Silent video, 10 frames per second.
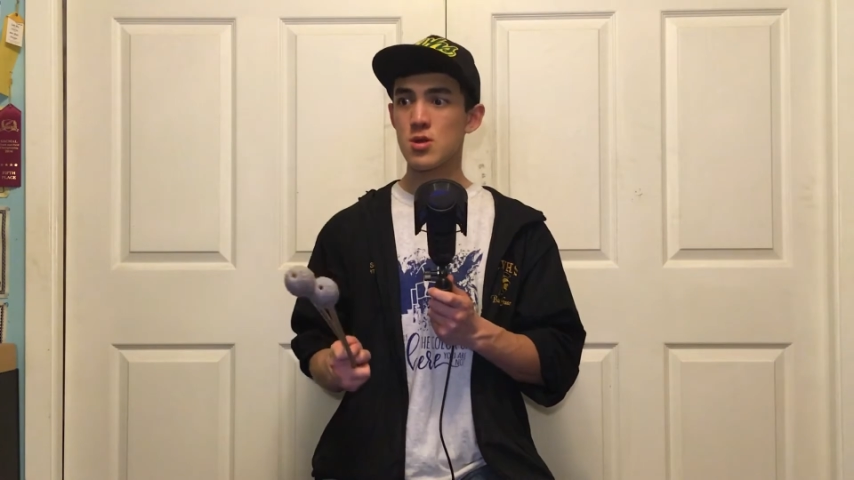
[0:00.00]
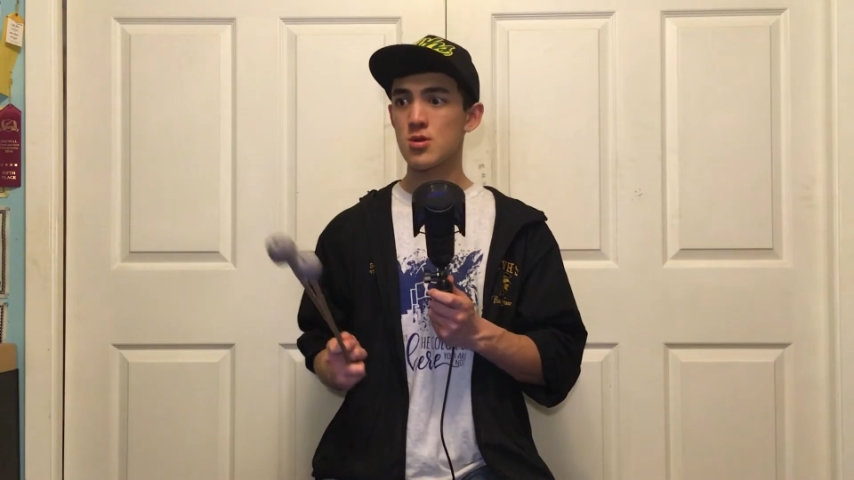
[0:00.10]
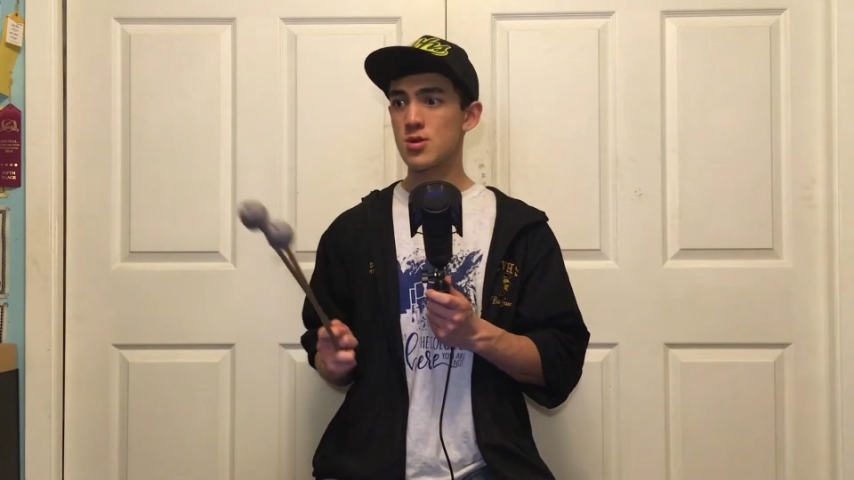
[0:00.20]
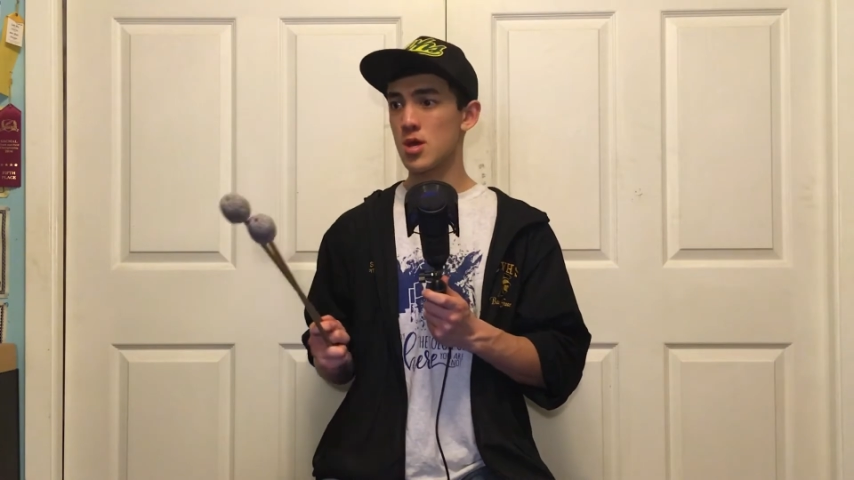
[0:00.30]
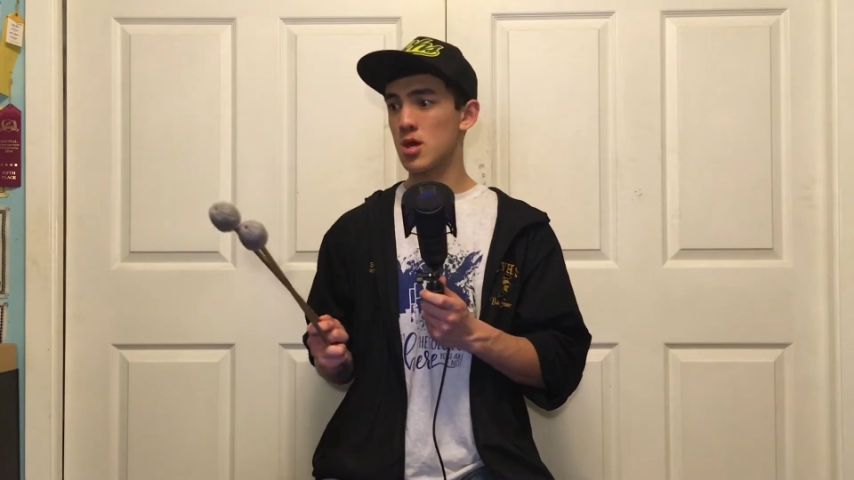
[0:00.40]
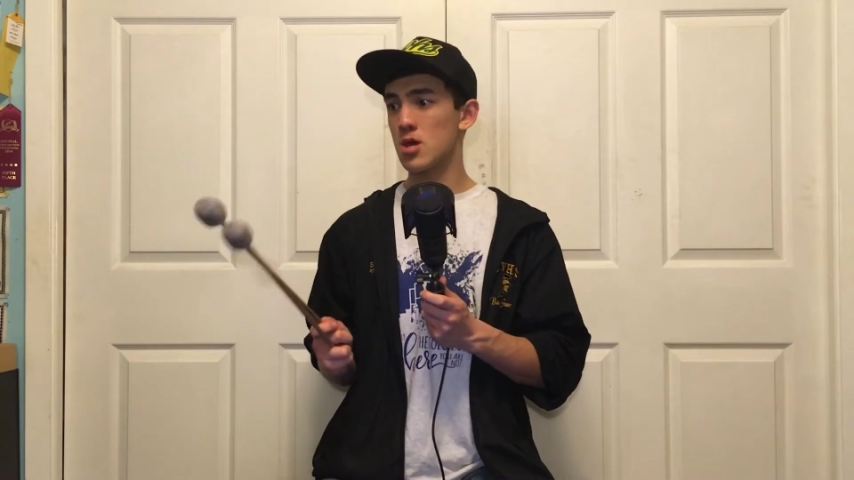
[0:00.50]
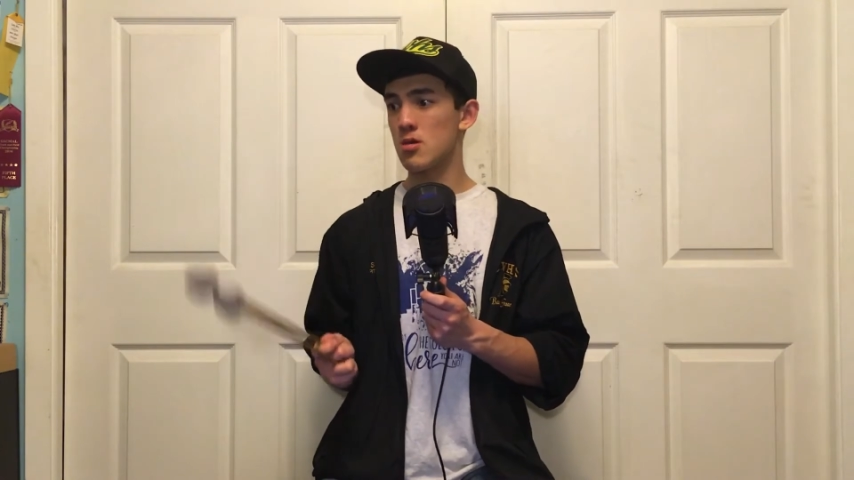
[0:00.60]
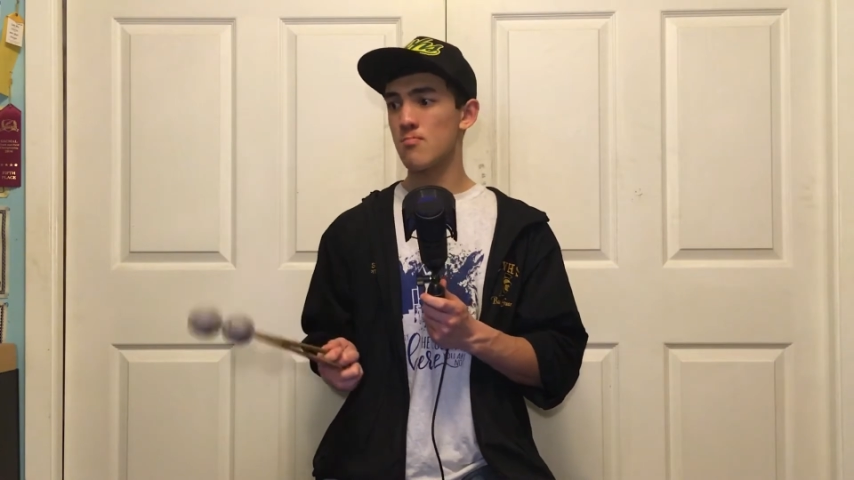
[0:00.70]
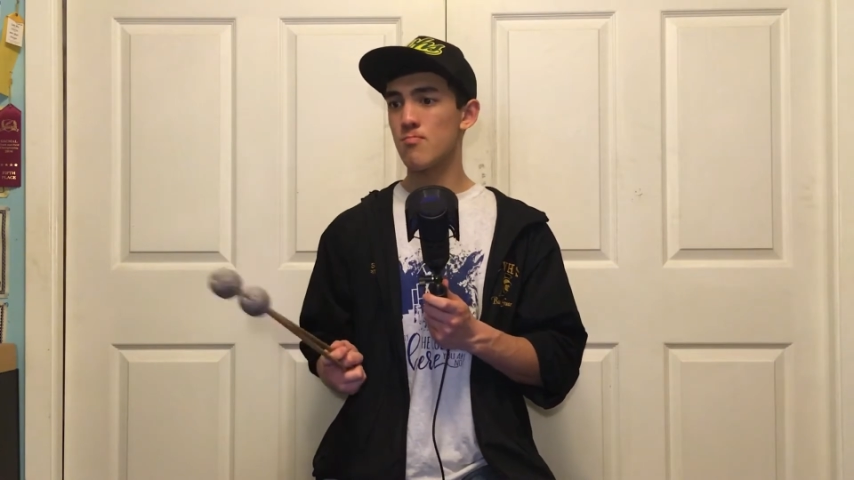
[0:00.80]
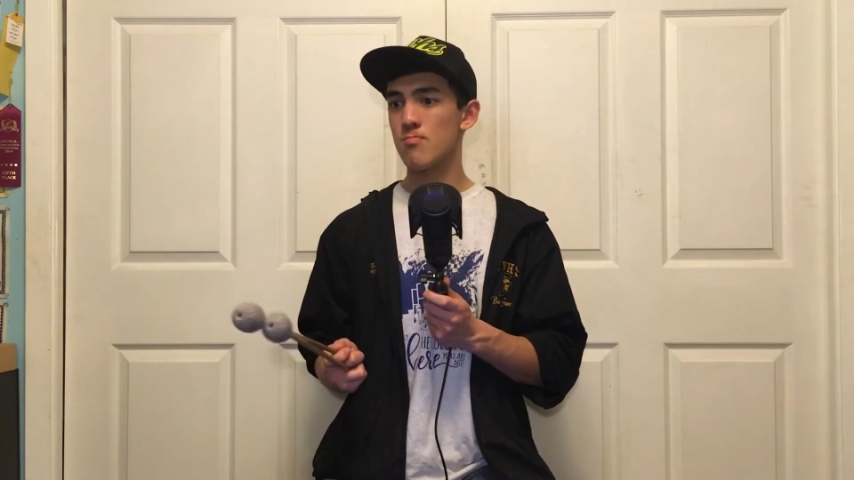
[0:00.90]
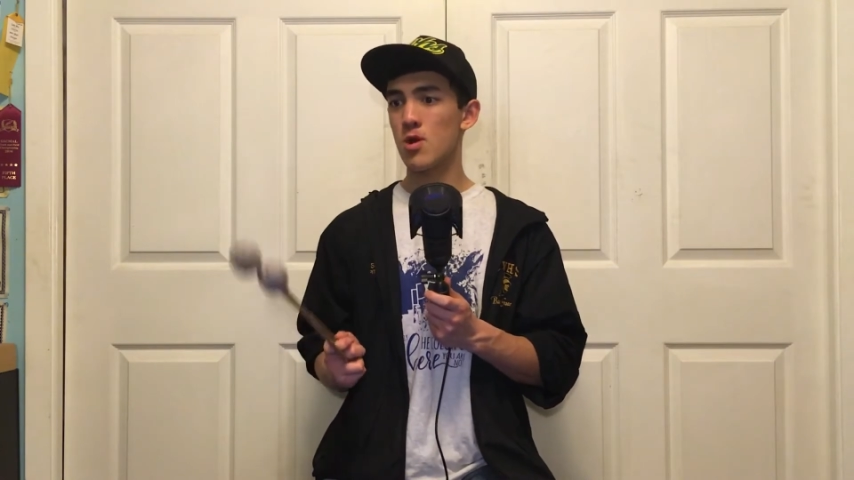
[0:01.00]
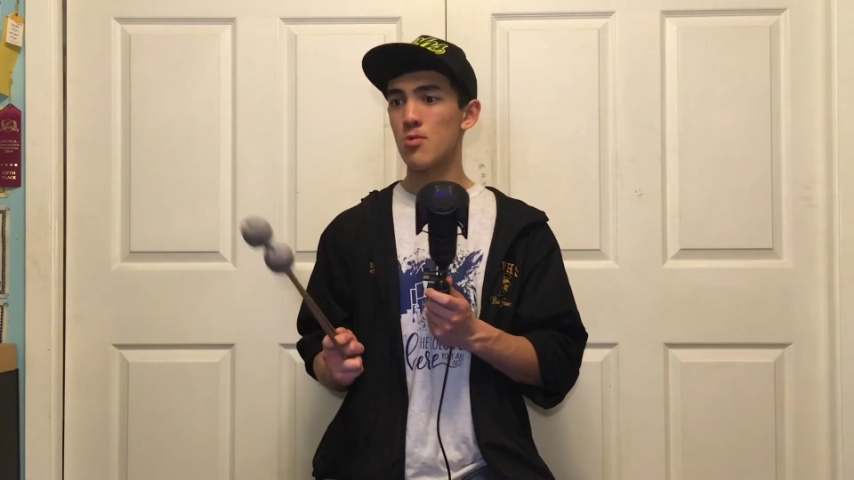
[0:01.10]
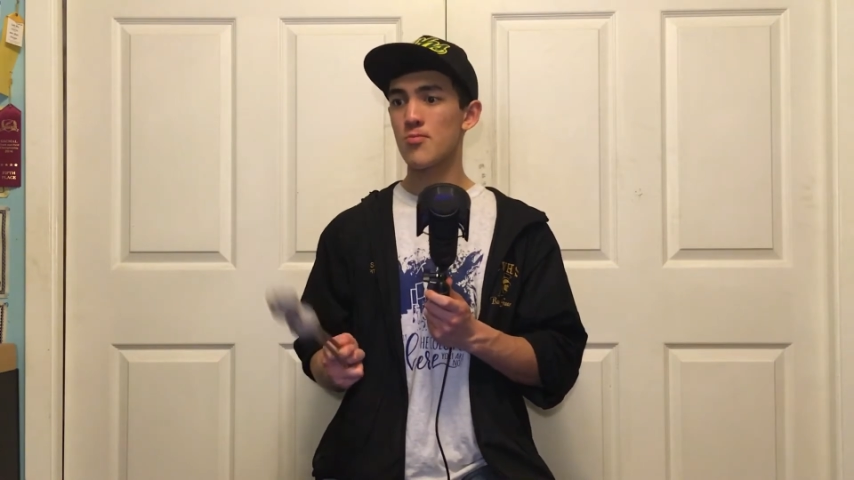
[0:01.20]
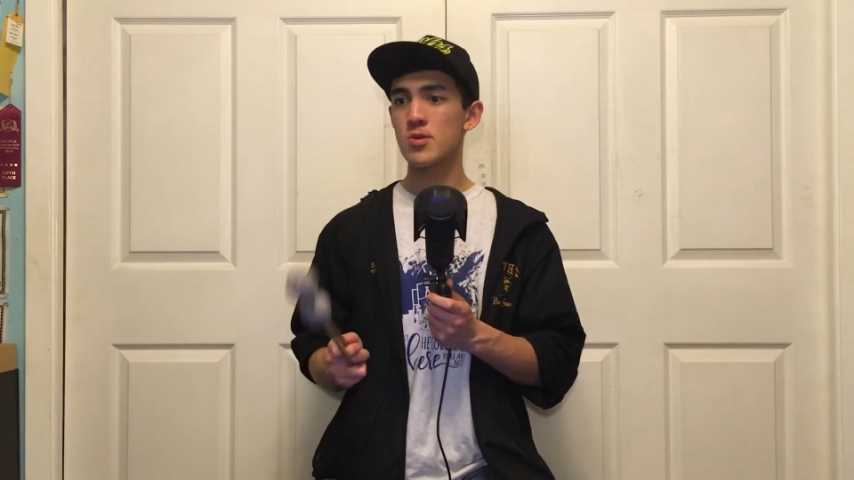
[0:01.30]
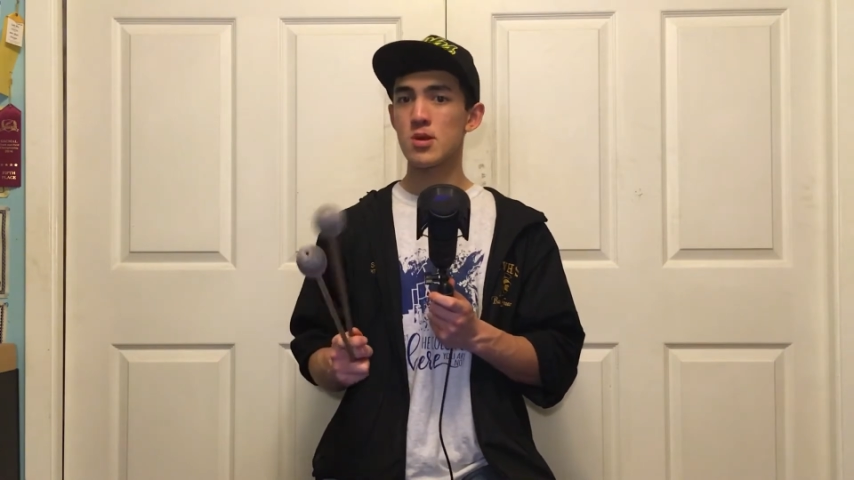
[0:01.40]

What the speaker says: there's a part